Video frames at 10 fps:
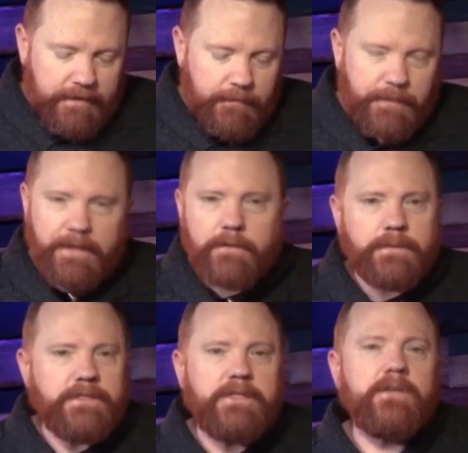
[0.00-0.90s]
Peter
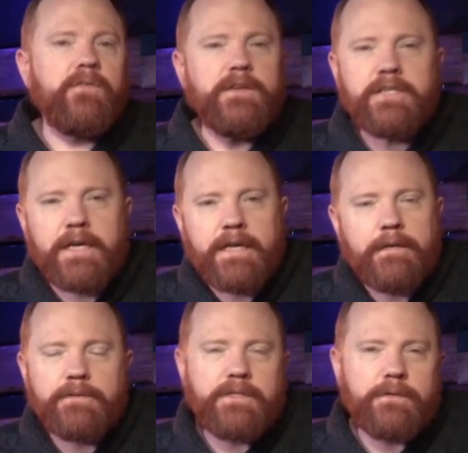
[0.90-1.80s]
was just fishing.
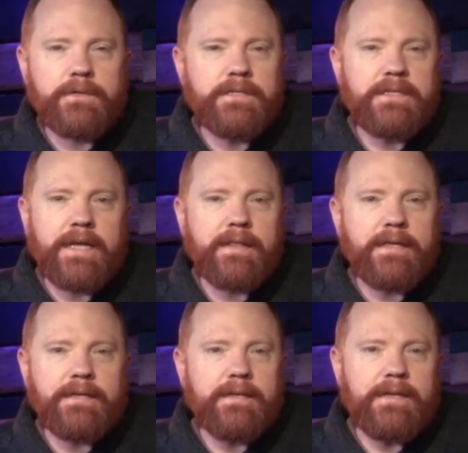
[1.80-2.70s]
He was doing his
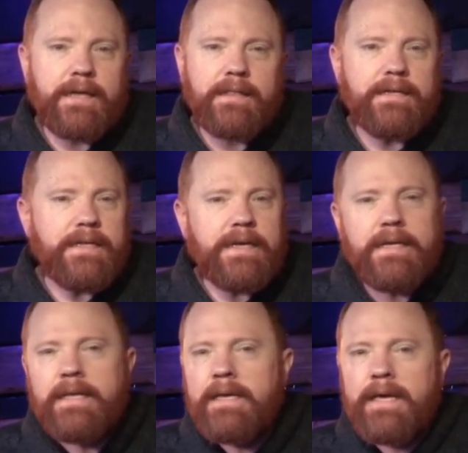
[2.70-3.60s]
daily
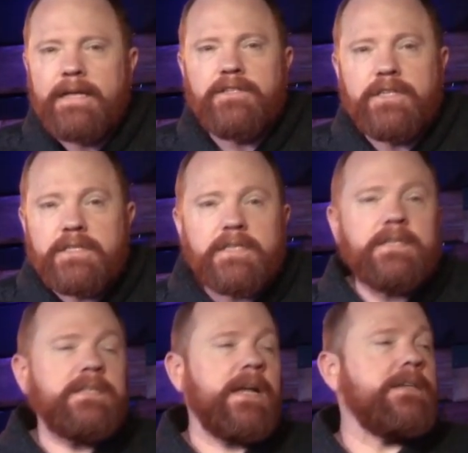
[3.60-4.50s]
deed, and Jesus
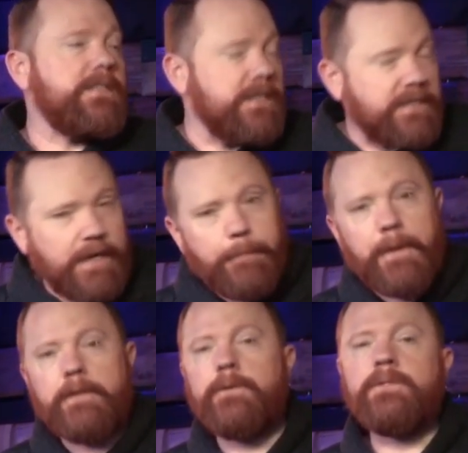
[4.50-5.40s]
decides to step
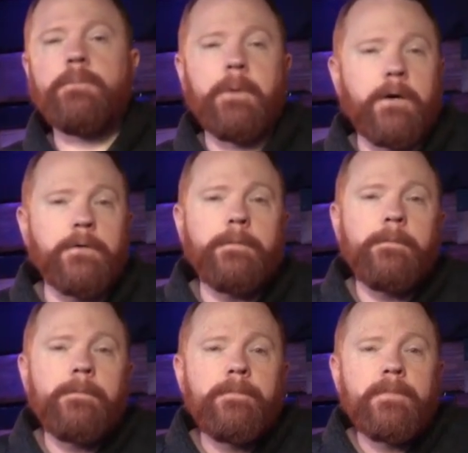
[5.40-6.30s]
onto his boat
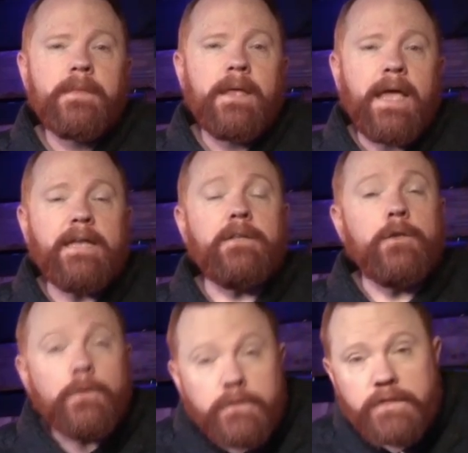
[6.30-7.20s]
and
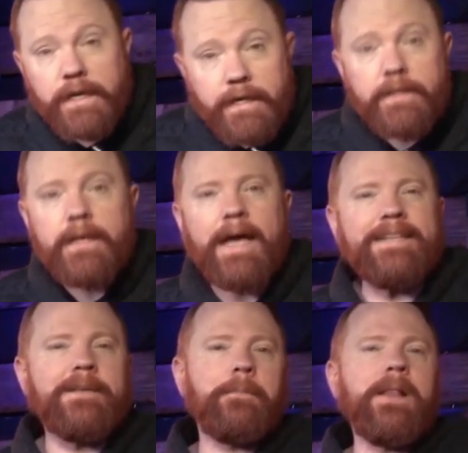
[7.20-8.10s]
use it
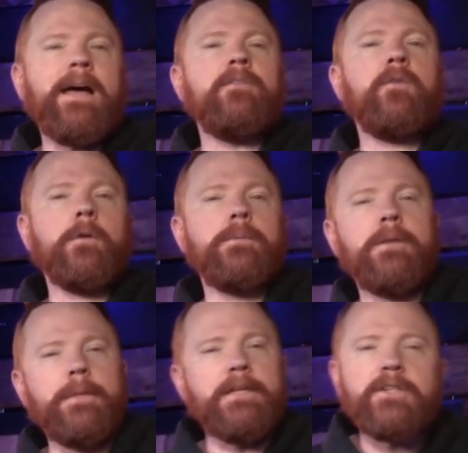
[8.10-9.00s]
as a platform
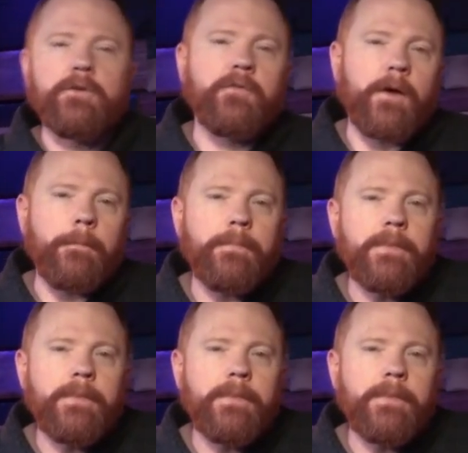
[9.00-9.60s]
to minister from.